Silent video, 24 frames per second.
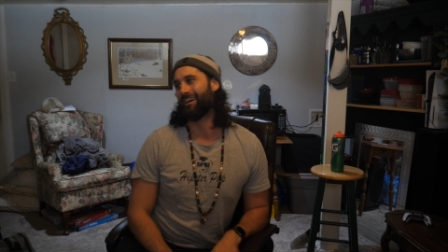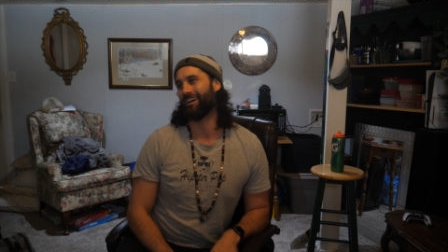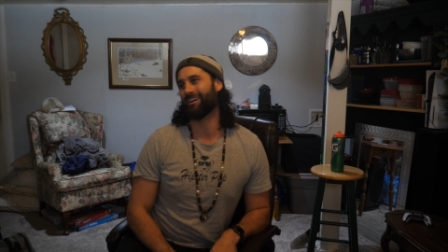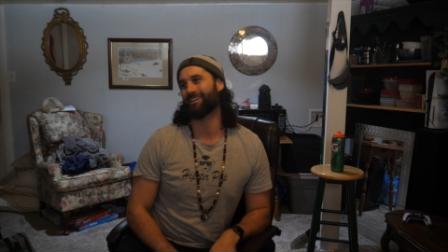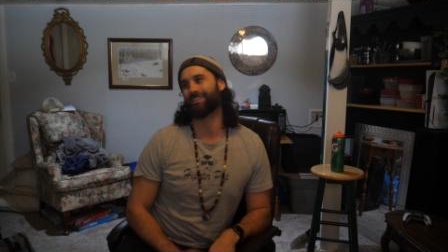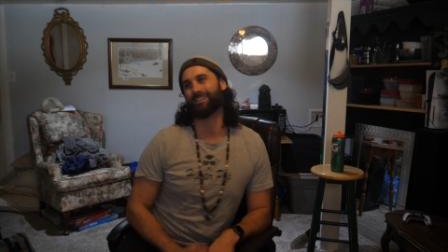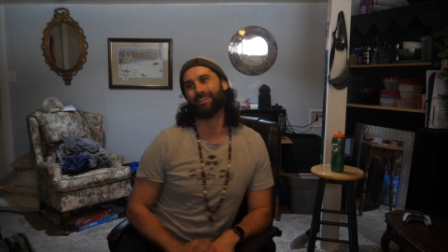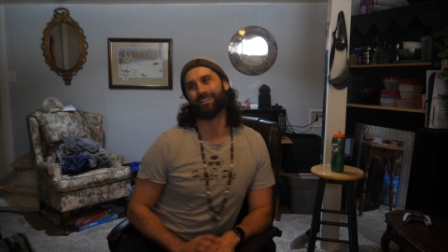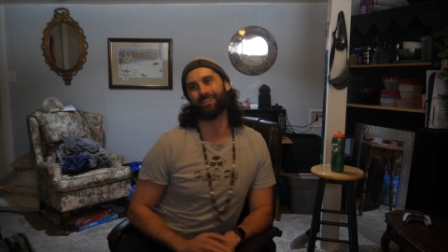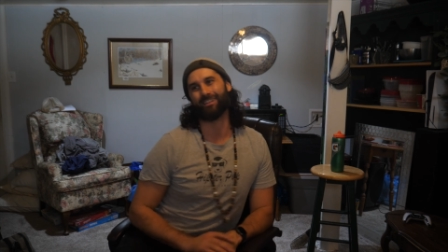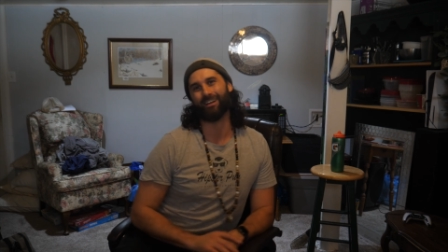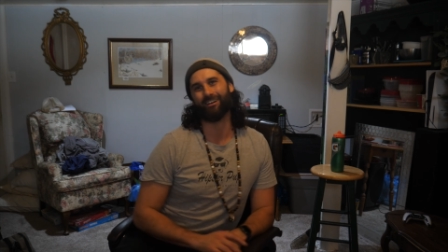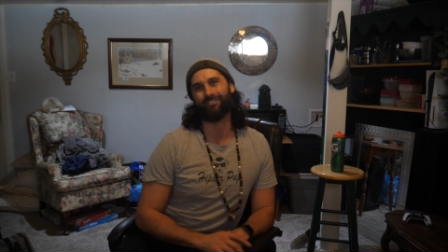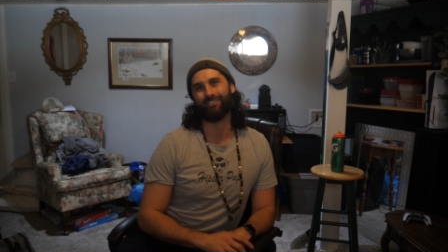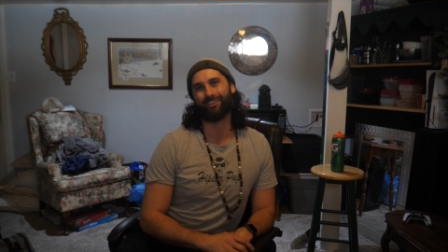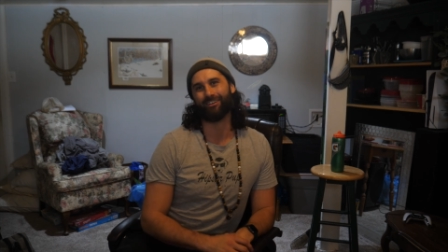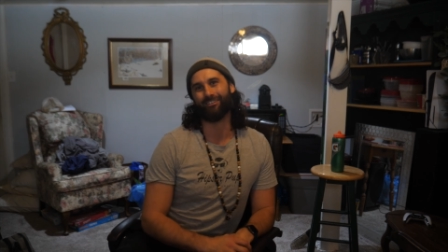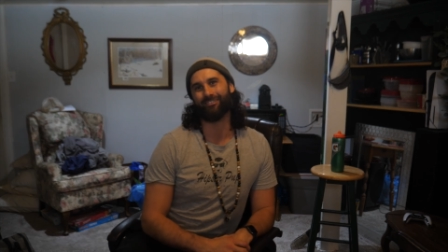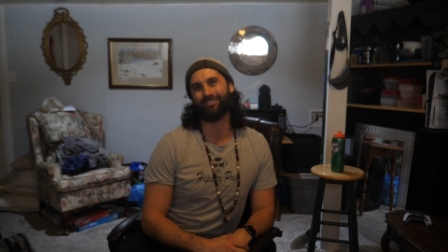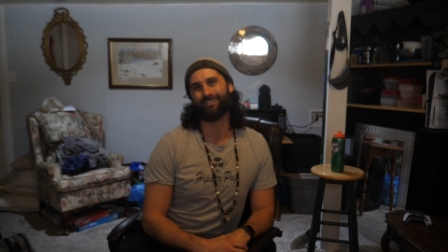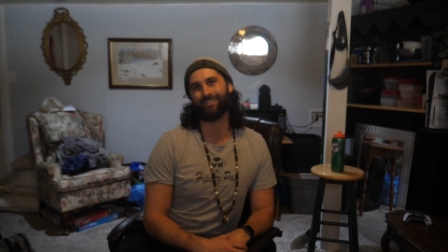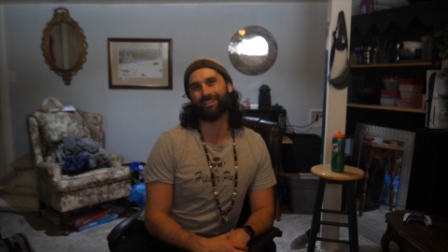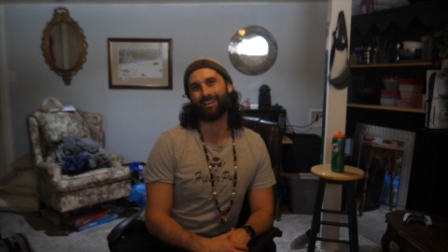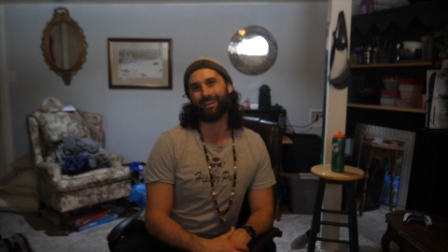which I love it
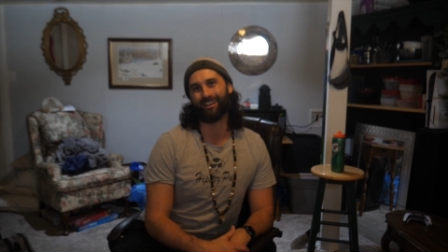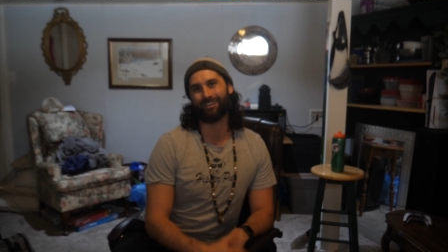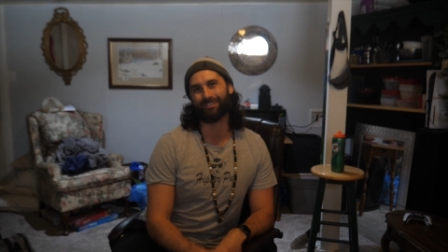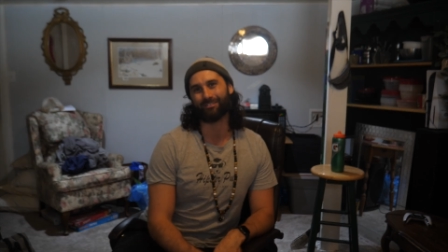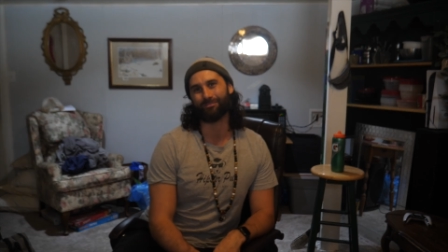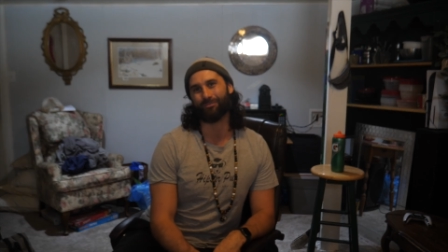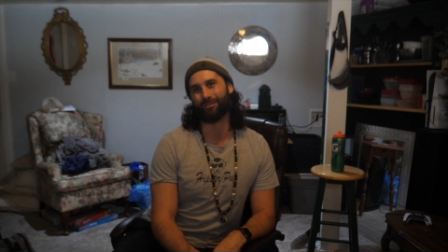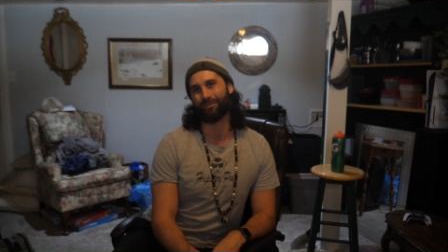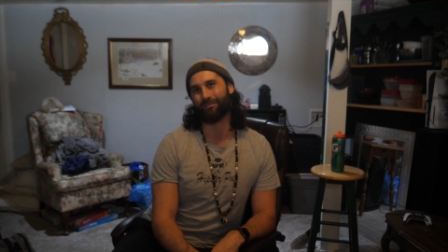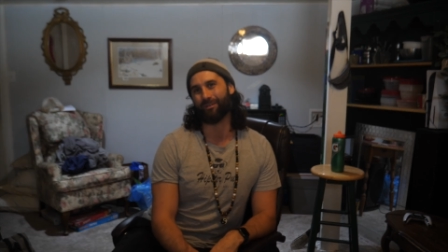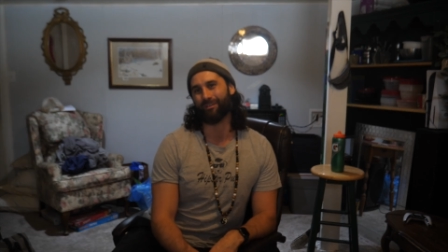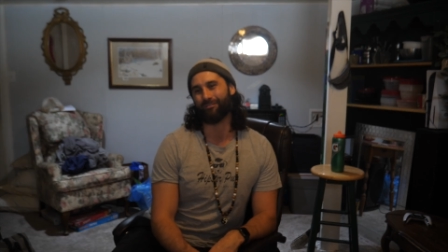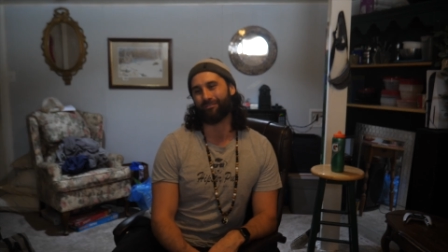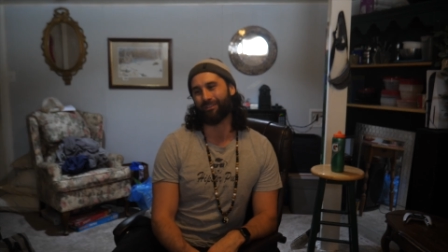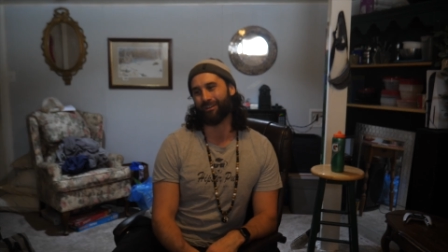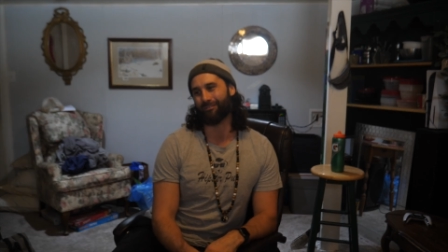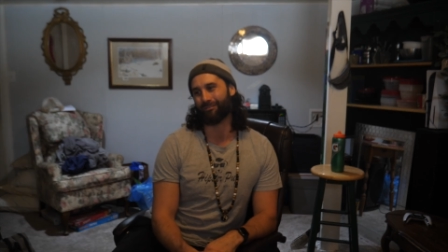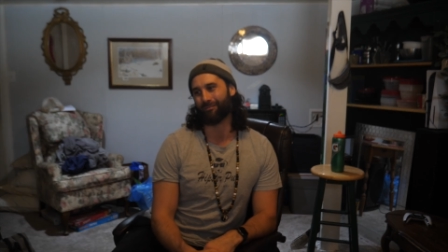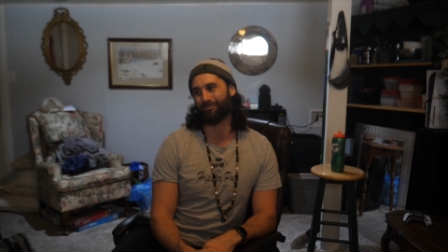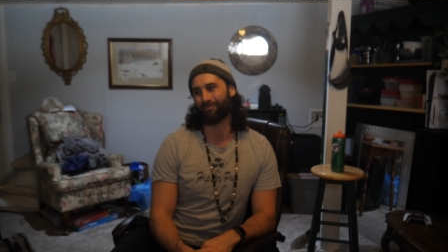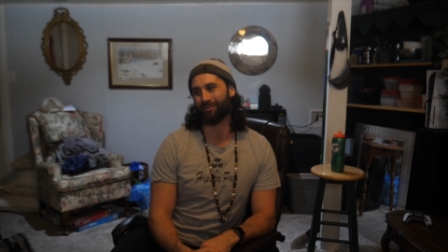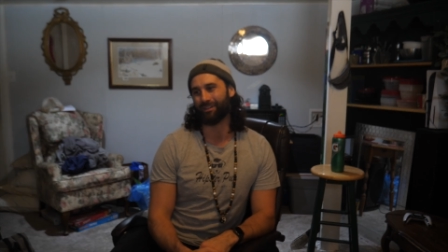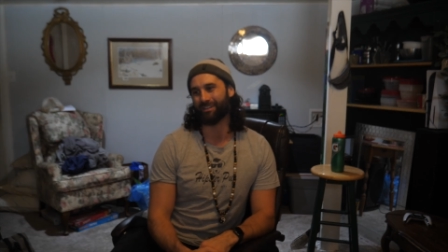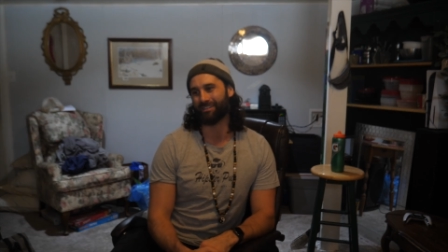over there. It's one of my
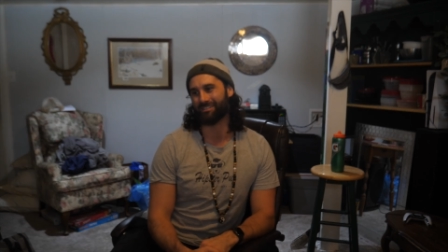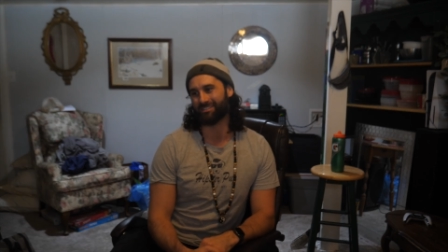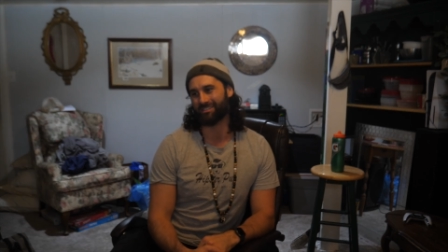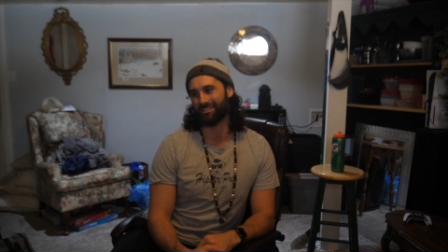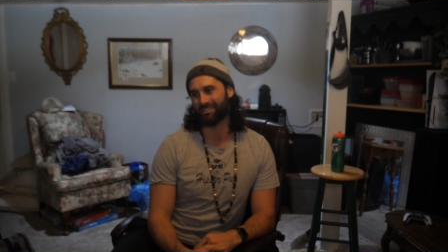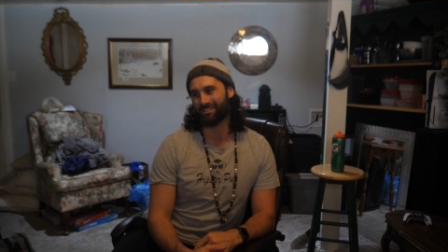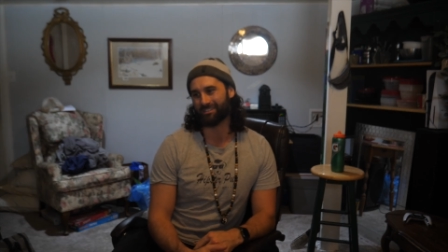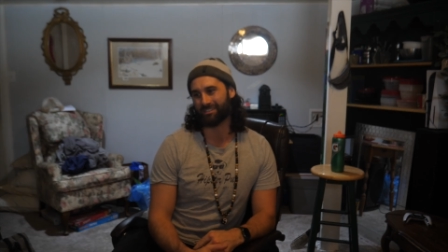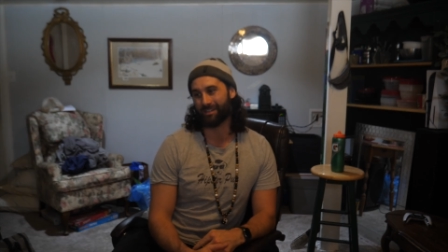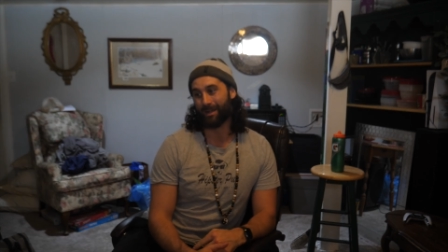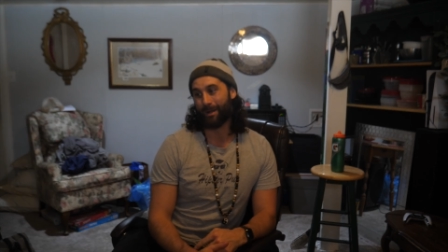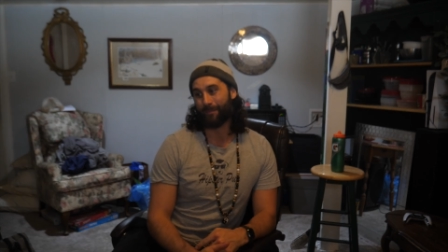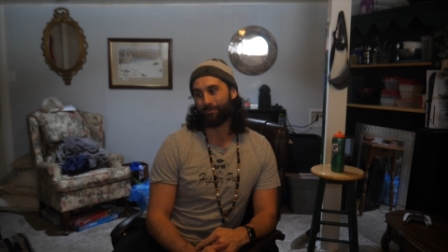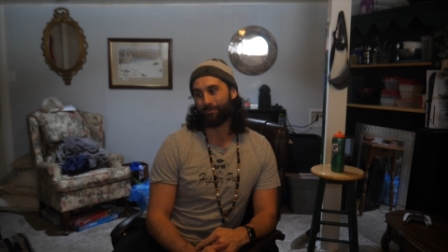favorite places,